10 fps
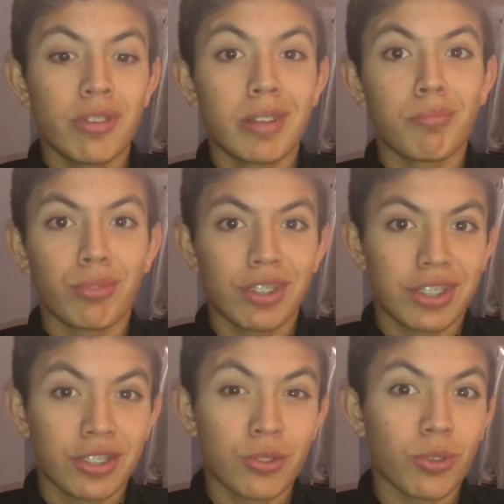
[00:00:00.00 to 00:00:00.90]
and
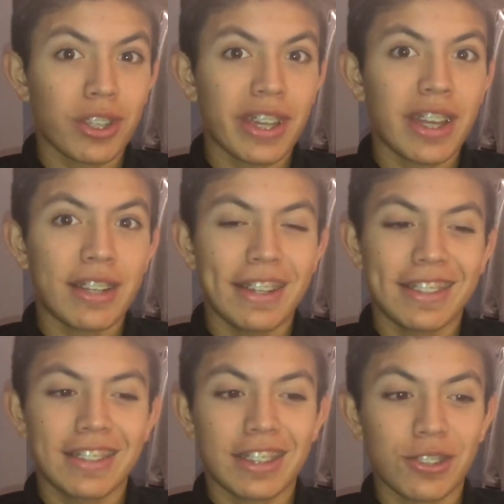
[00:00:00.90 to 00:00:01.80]
Pulisic scored again. He
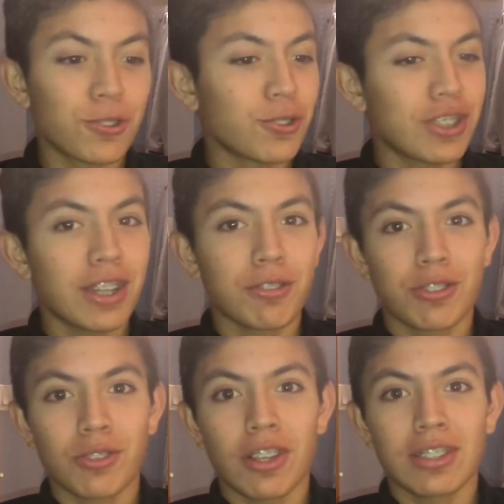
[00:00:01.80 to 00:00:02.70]
has six goals now, which
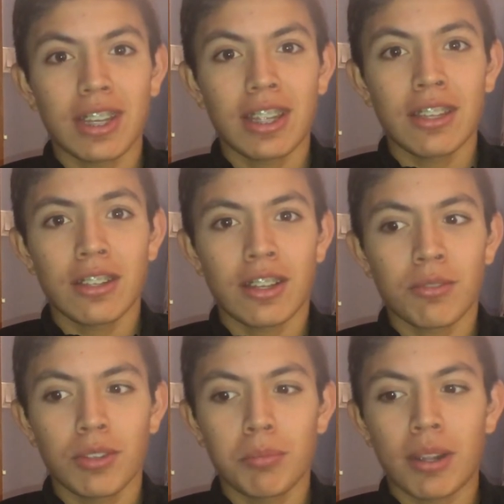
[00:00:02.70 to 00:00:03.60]
is really exciting. Uh,
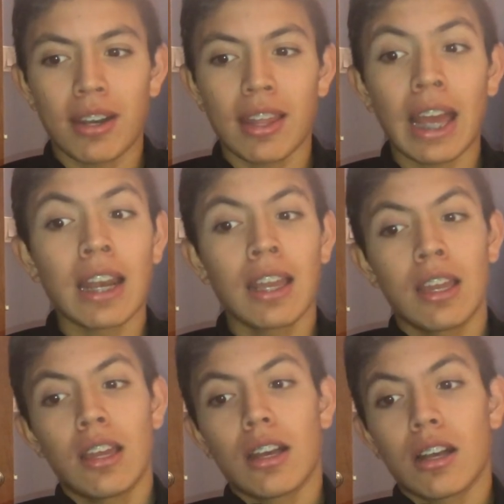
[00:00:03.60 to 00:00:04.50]
really proud of that.
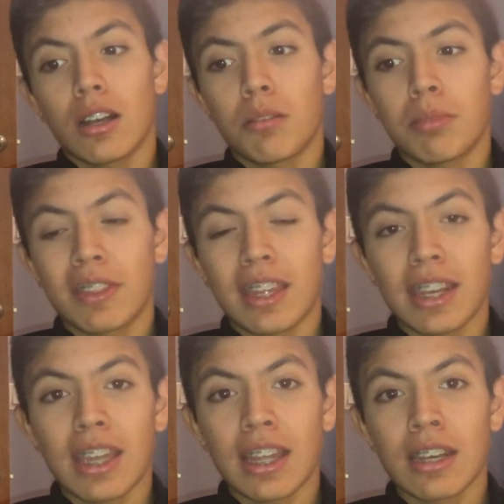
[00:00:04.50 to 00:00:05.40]
Uh, but then
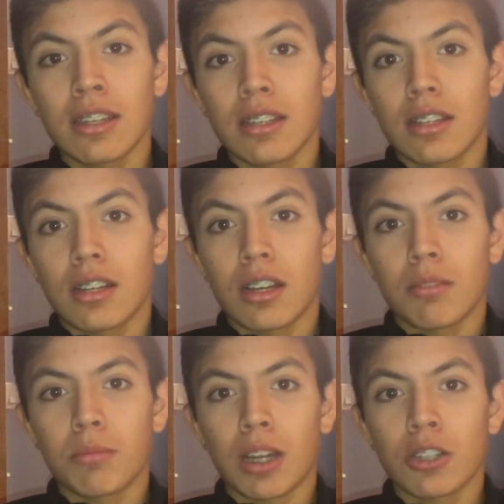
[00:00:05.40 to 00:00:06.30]
again,
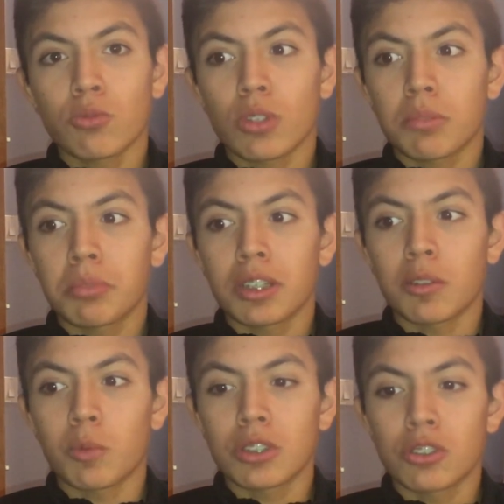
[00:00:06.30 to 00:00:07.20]
um, I just want to bring
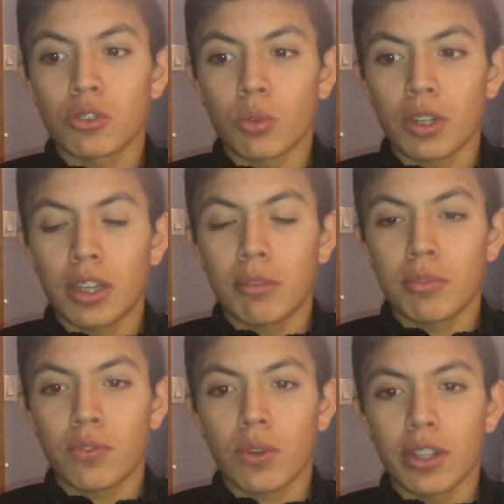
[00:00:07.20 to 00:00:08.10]
up one story
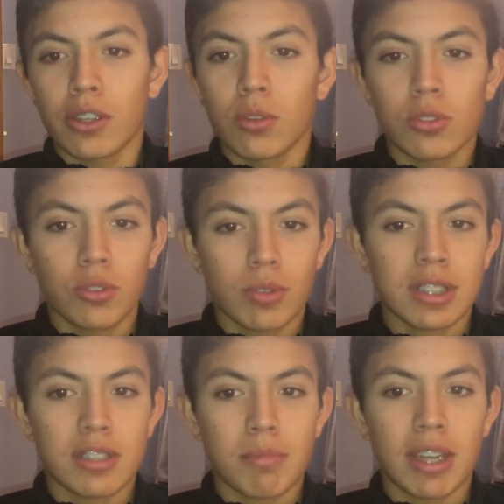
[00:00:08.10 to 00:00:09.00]
before I go into the
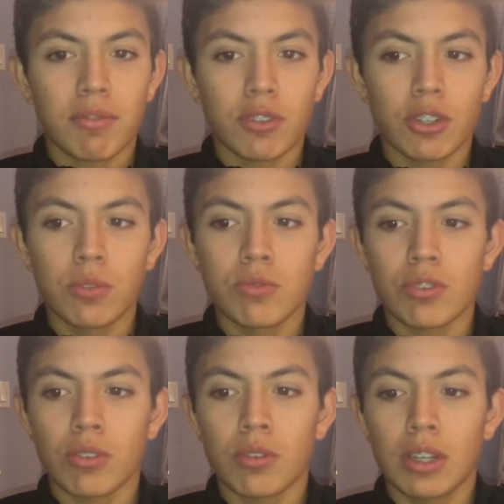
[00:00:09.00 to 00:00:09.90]
rest of my afternoon.
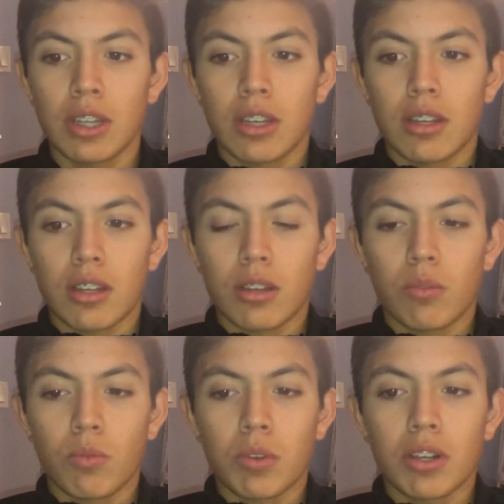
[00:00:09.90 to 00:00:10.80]
So, uh,
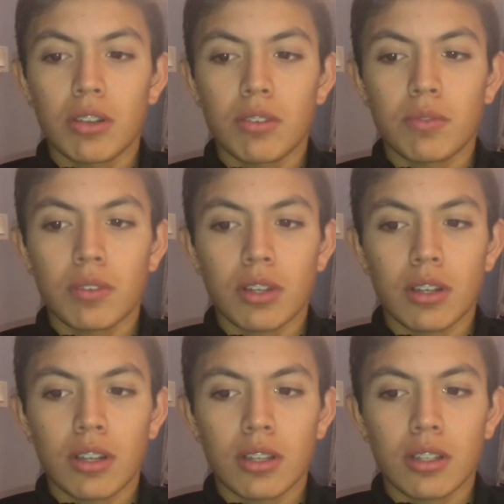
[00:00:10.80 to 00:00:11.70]
one of
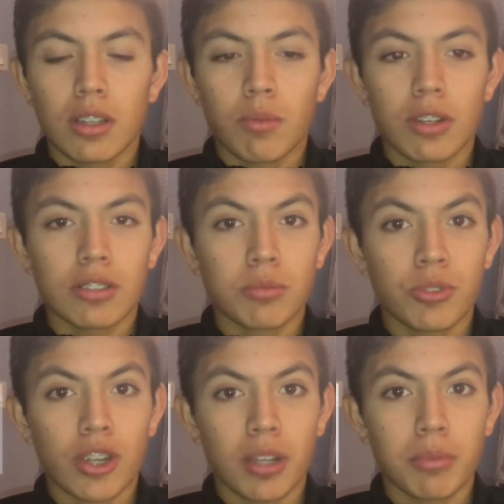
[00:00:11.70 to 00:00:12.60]
uh, one
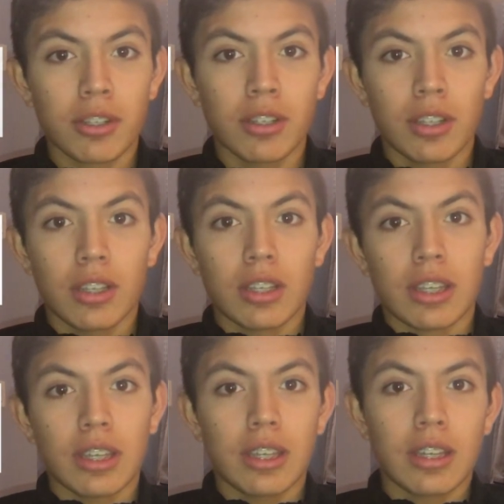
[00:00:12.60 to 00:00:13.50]
subscriber,
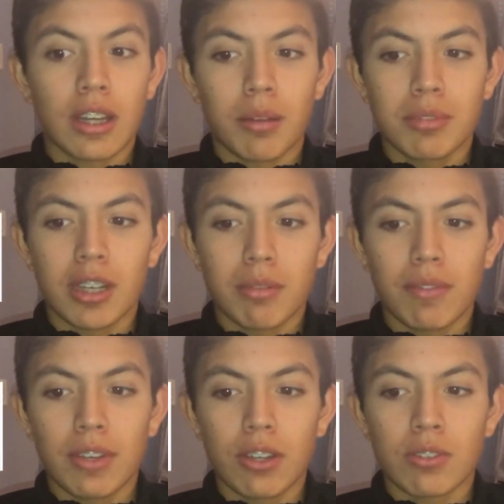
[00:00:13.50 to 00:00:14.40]
he commented on my
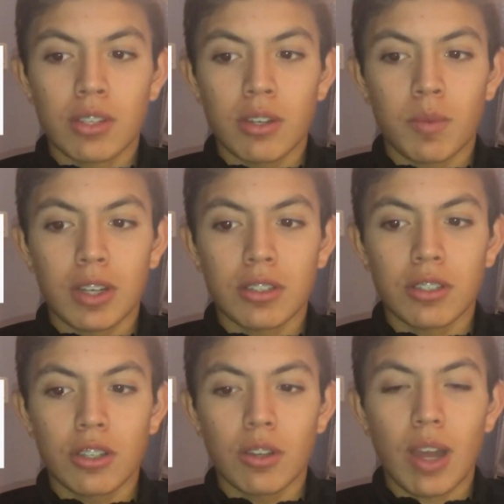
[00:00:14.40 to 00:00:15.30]
videos and he wanted
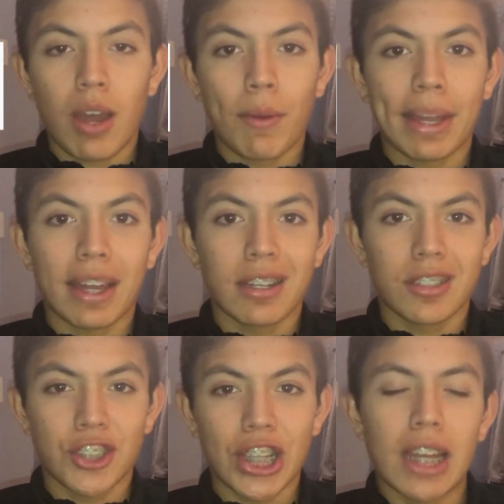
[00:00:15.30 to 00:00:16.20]
to know how I got
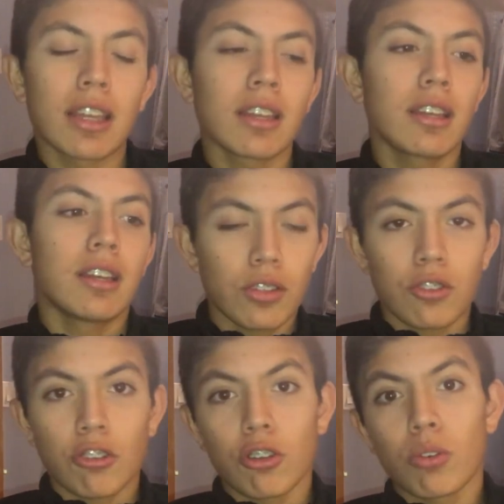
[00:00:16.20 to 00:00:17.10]
into Shattuck.
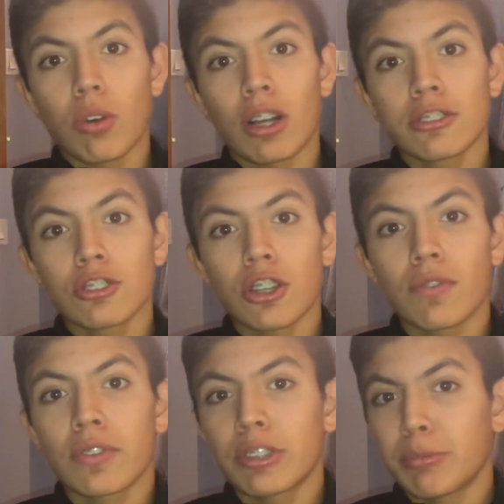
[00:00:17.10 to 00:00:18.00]
So I'll
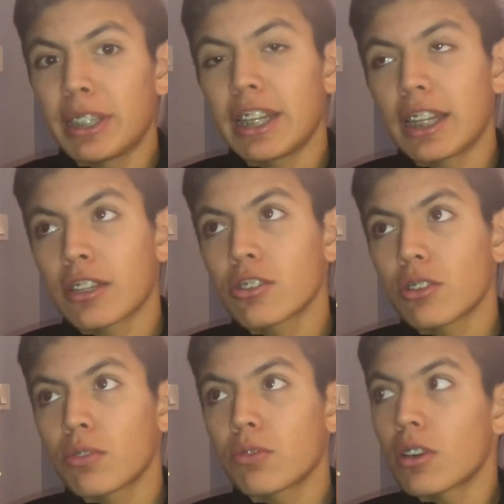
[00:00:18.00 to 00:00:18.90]
start from the beginning.
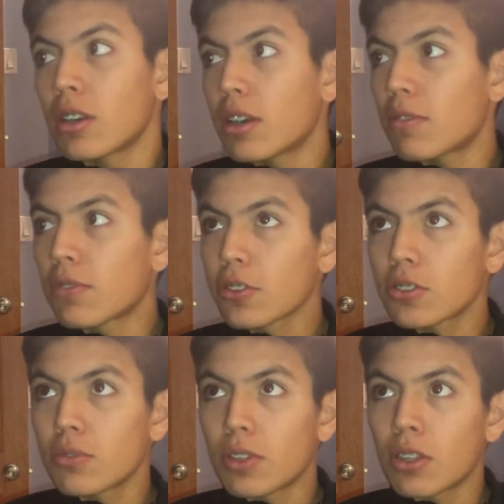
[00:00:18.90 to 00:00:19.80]
So um,
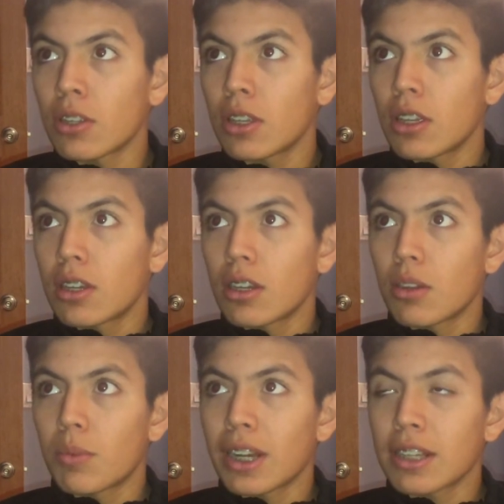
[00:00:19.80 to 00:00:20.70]
first of all, uh,
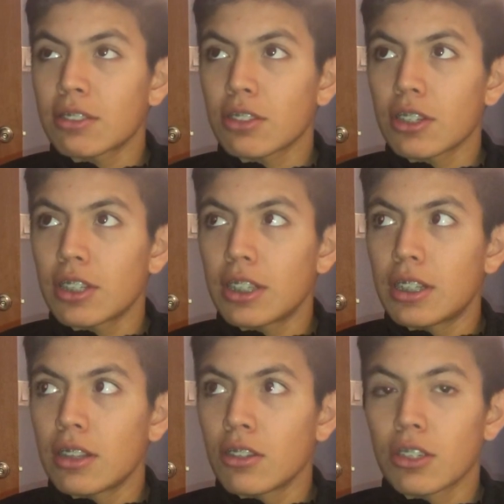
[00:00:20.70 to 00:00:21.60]
when I
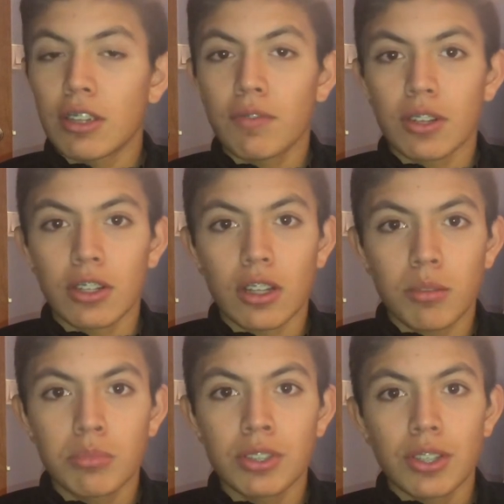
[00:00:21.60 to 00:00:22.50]
started looking for
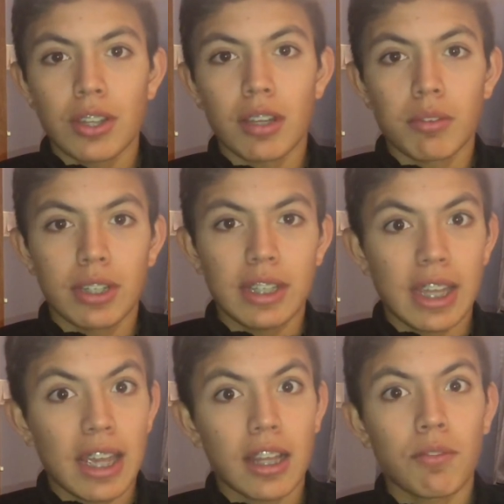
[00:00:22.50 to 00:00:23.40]
clubs that were
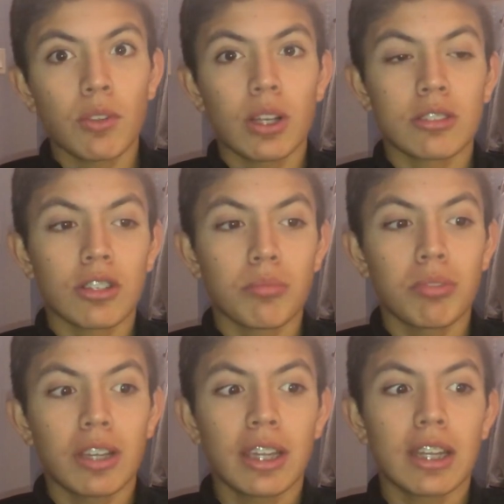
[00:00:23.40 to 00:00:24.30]
DA level, I started
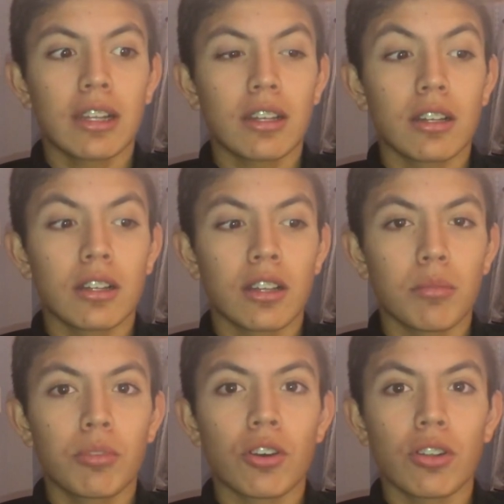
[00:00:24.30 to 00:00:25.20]
playing at a
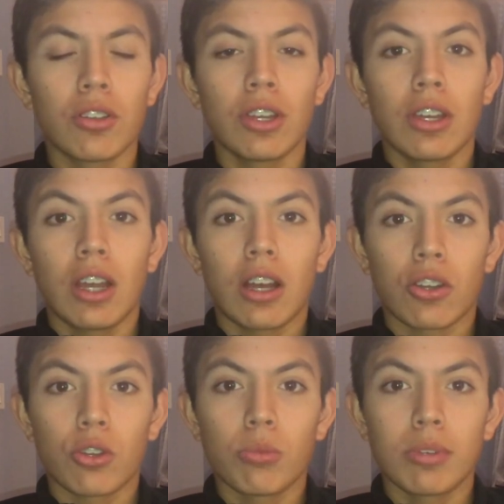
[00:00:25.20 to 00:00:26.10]
club called uh,
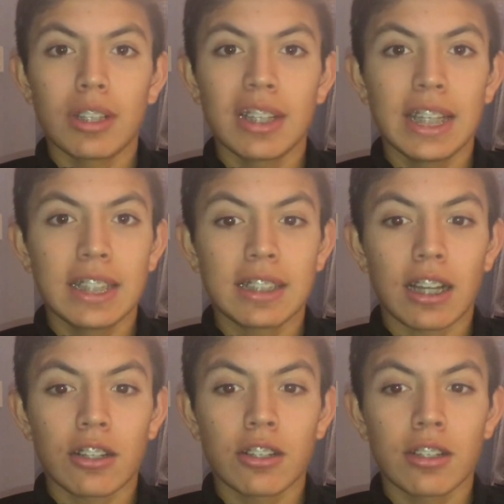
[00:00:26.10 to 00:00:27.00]
Elite
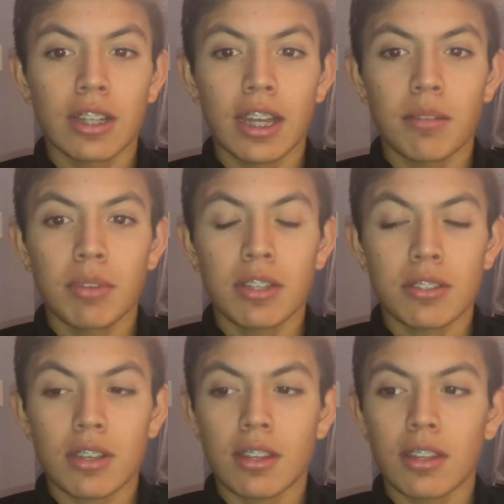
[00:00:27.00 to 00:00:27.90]
Soccer Academy.
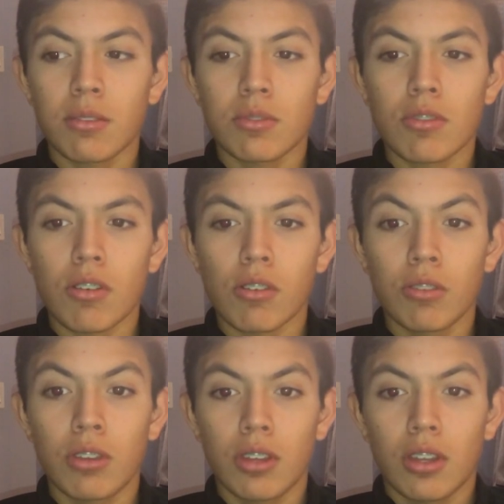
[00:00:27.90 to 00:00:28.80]
I think it was
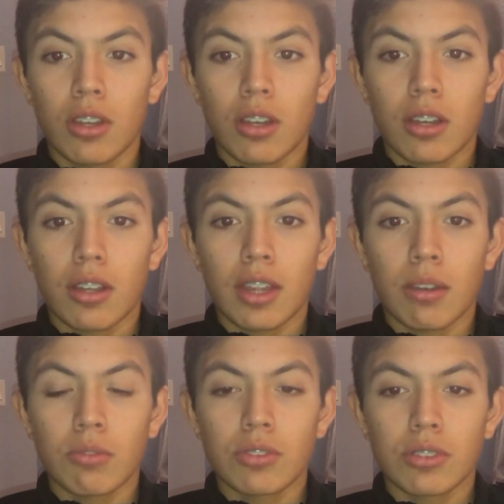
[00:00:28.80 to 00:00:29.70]
called. Uh, that
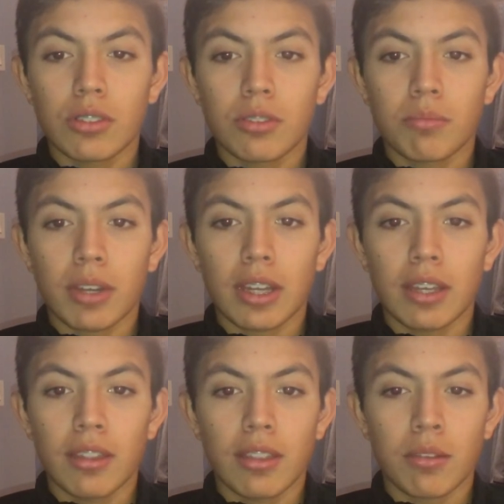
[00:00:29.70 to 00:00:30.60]
was uh,
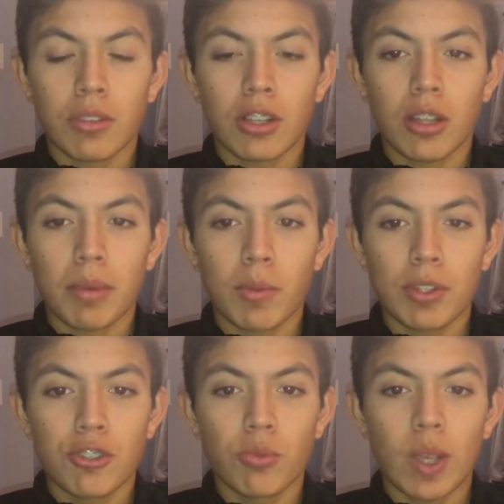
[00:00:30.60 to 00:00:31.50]
my that was a club I
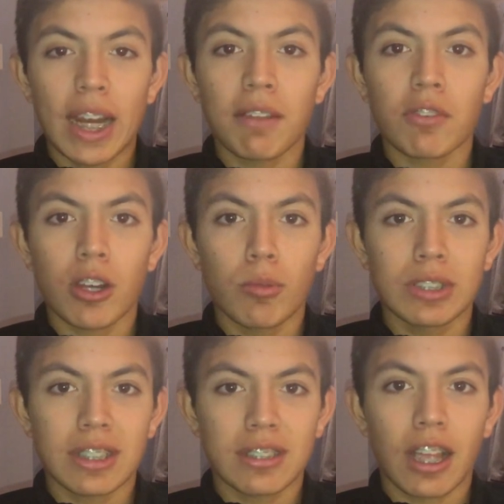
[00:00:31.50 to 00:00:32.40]
went to right after I
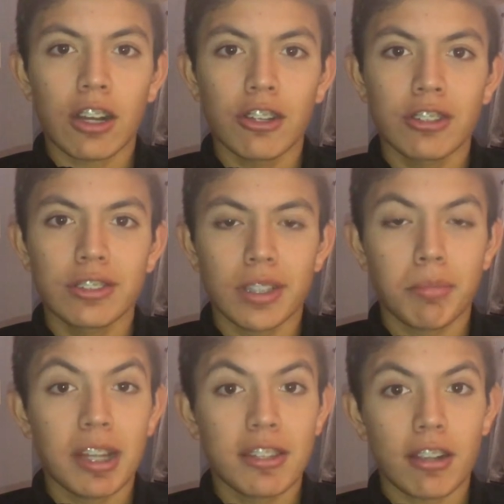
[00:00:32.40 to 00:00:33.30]
was at Sockers because I
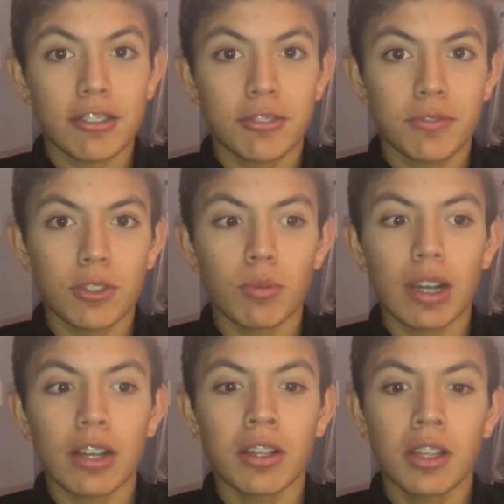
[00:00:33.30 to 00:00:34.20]
played Sockers for a
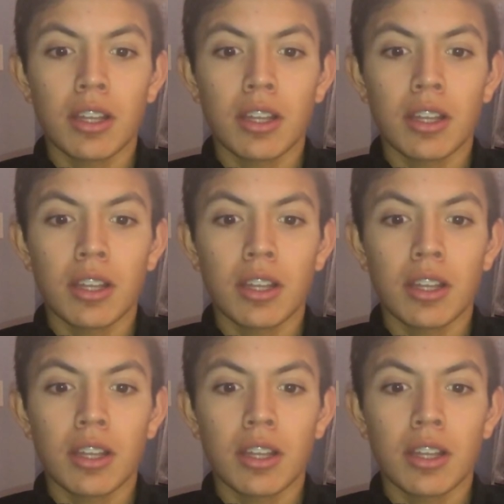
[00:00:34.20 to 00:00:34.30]
while.